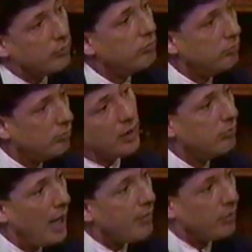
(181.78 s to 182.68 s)
it and
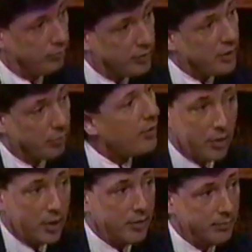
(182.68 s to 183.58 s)
have it still be
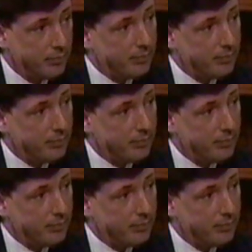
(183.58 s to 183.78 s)
green.